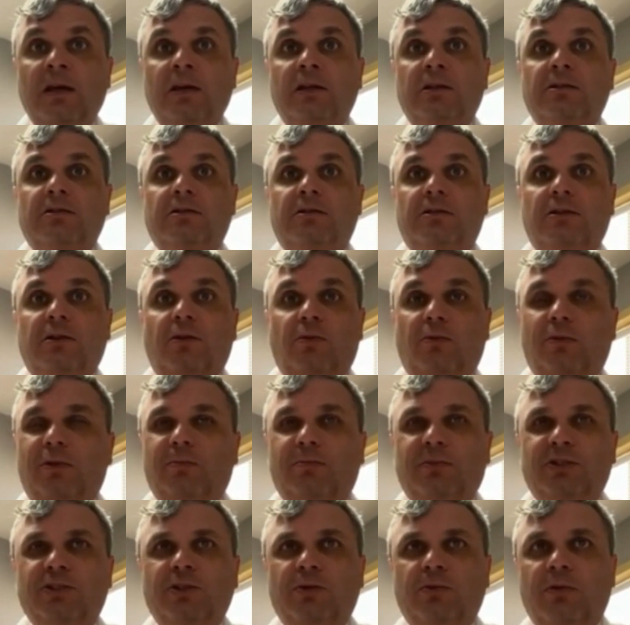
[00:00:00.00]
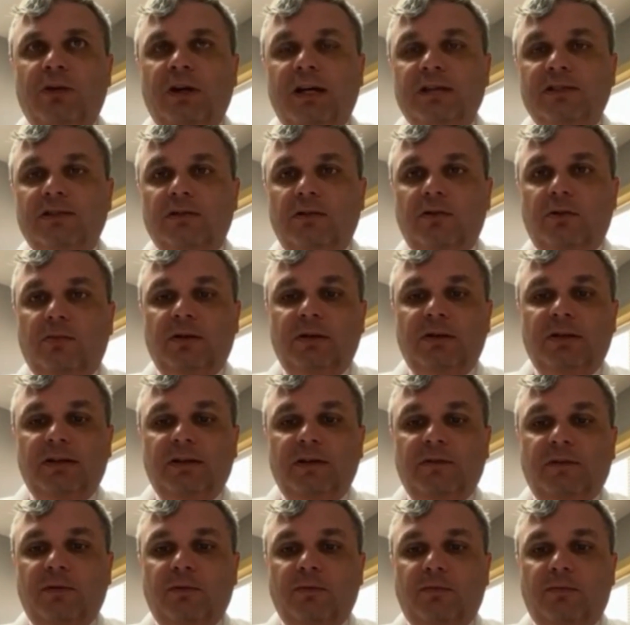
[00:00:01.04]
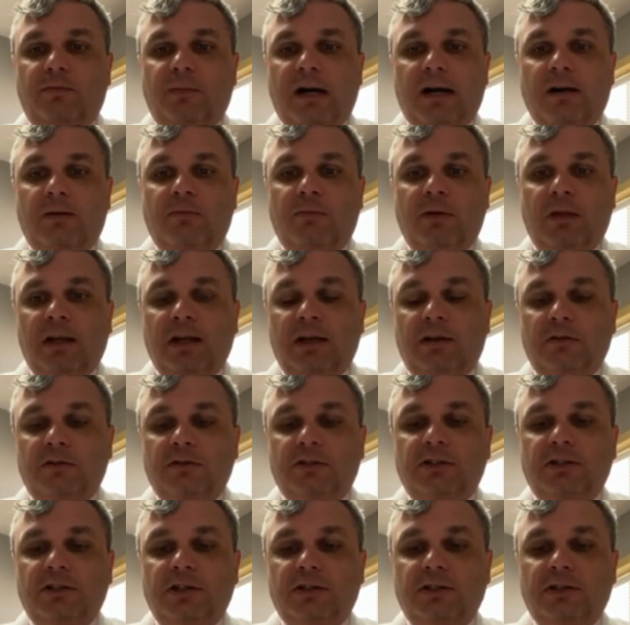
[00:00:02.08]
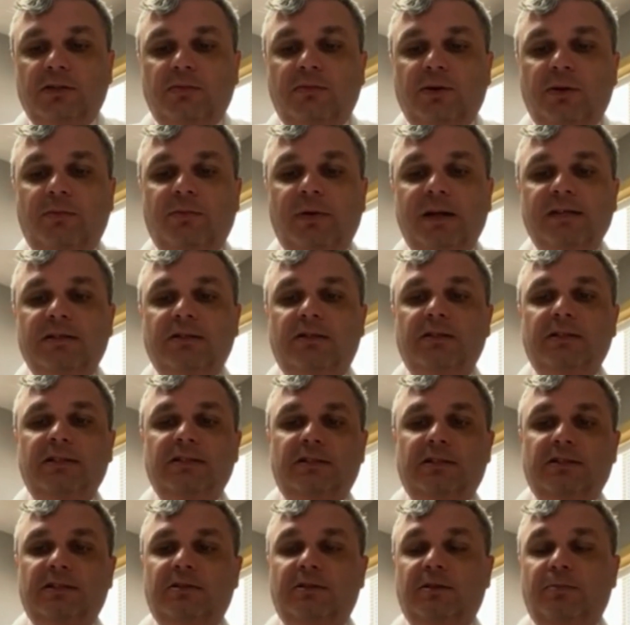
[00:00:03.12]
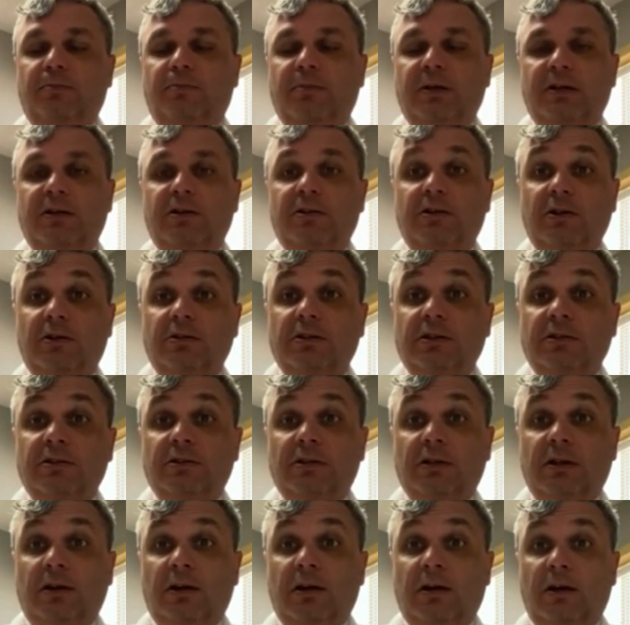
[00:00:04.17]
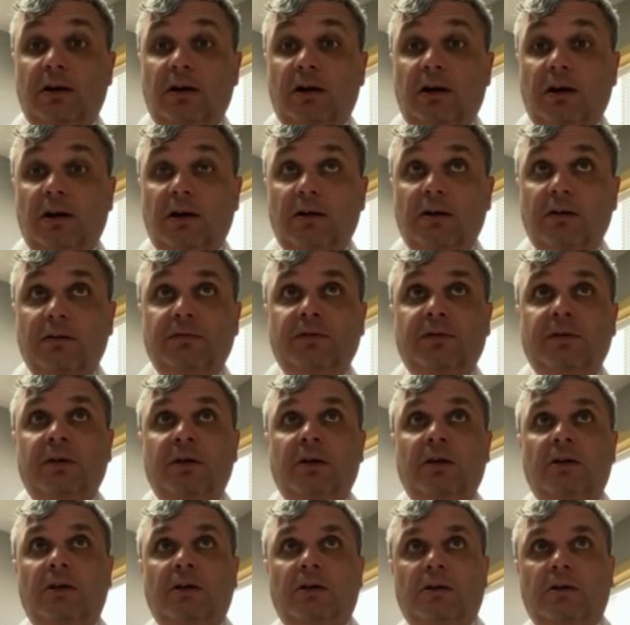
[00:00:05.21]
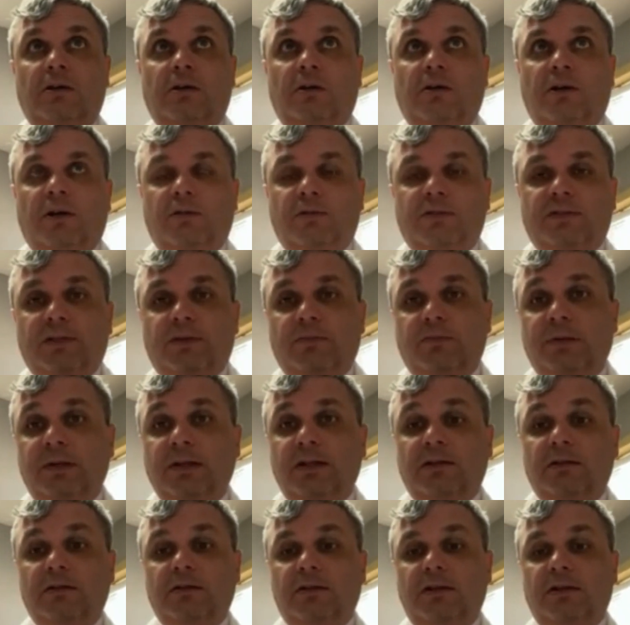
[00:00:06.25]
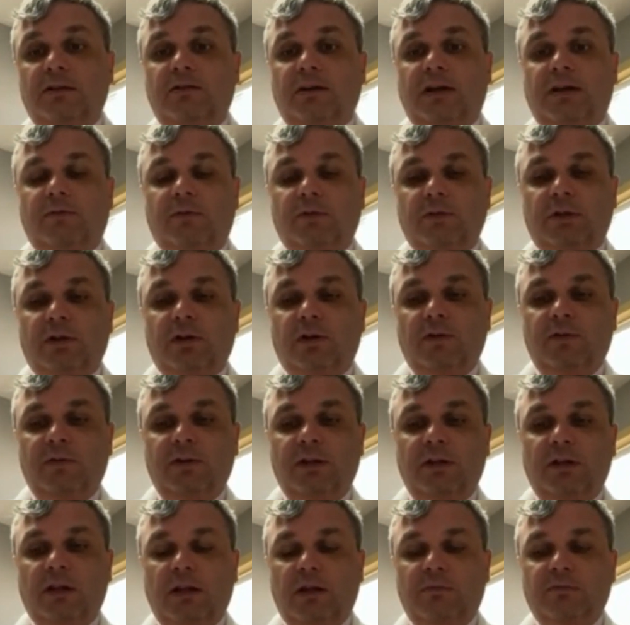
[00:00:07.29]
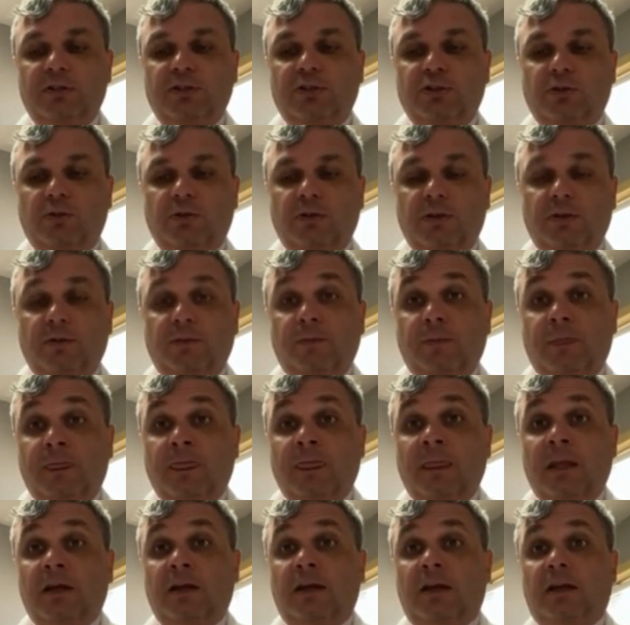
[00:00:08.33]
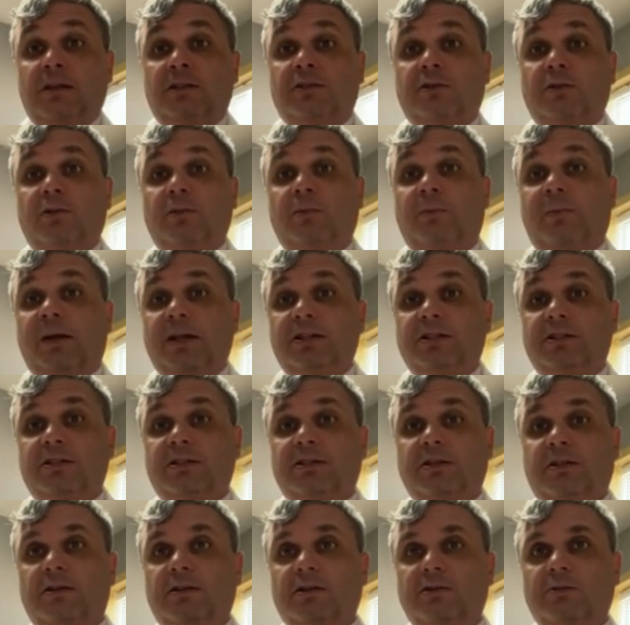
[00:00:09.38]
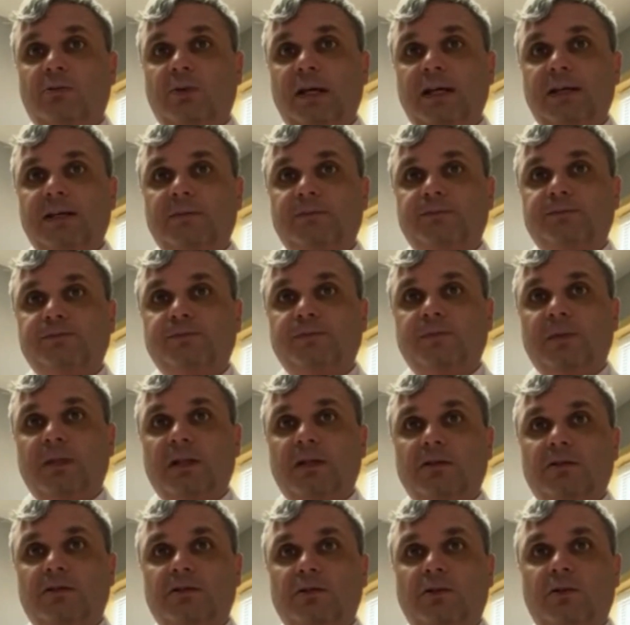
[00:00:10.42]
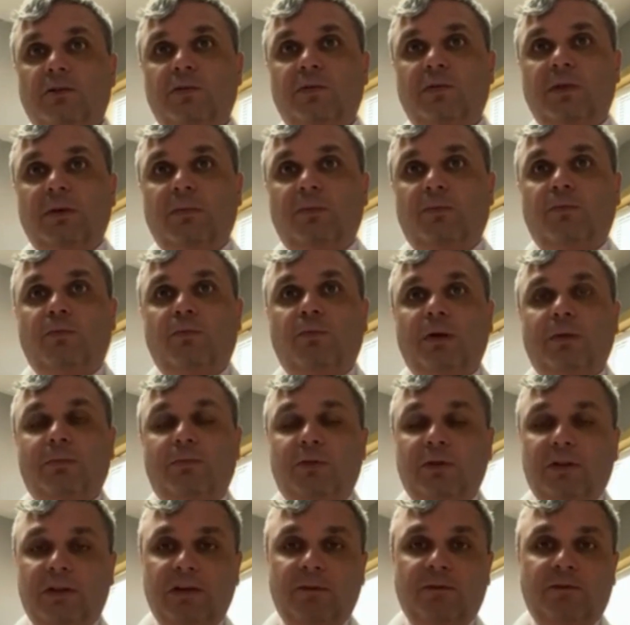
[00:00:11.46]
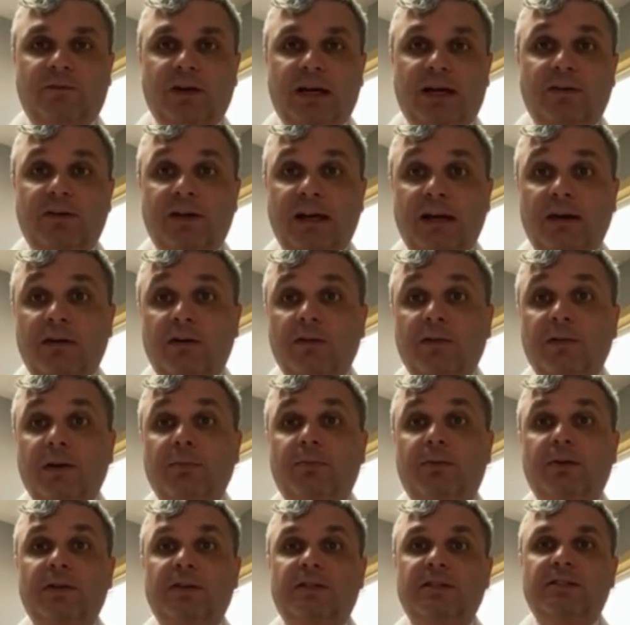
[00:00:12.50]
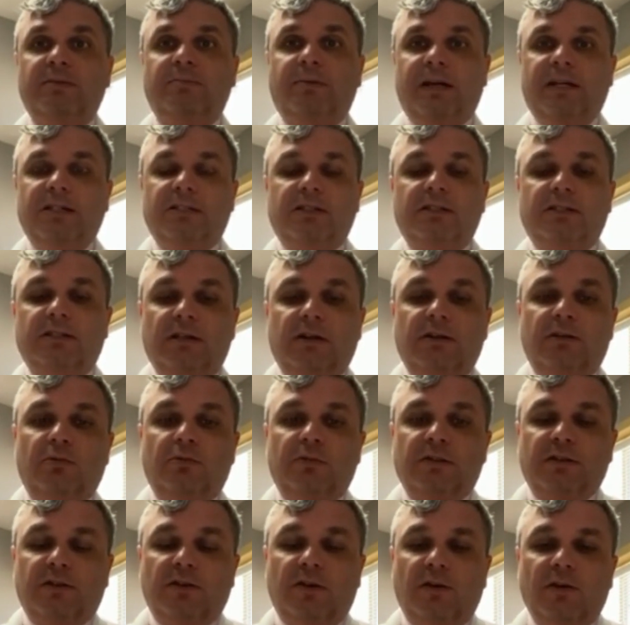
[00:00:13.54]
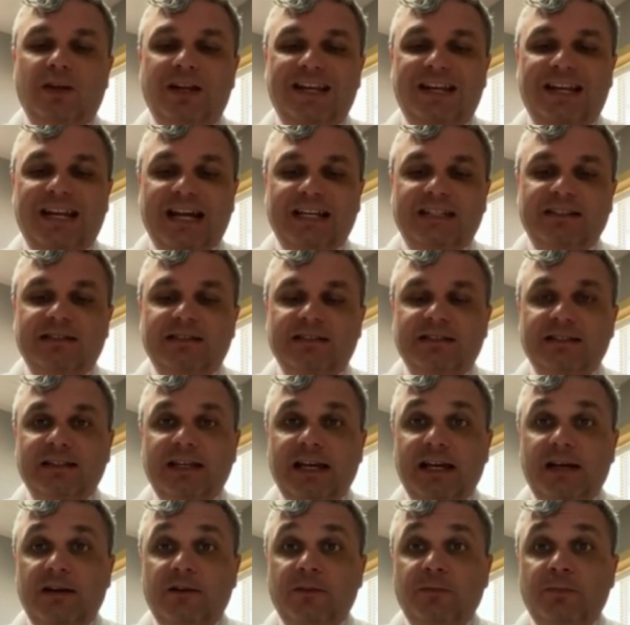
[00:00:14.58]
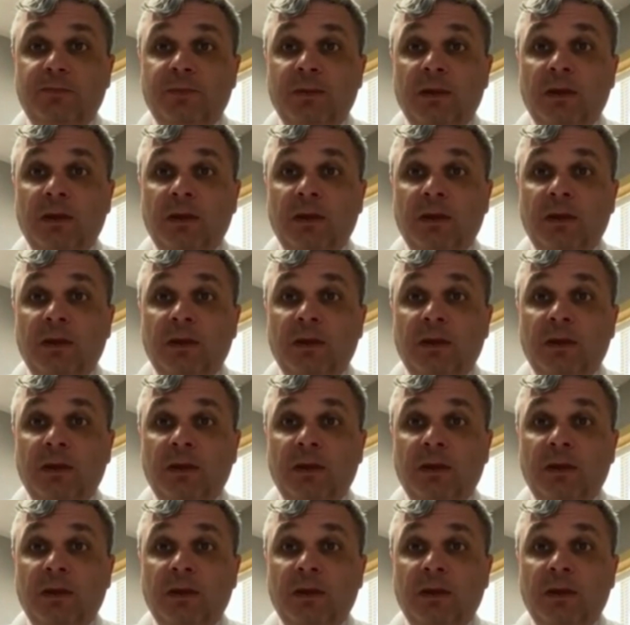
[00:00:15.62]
So Mounjaro has a little bit different biomolecular structure, but basically it's just bigger doses of Ozempic, then you have Wegovy and Mounjaro. And so the patients lost weight. So but what they found out, they put these patients under what's called a DEXA scanner.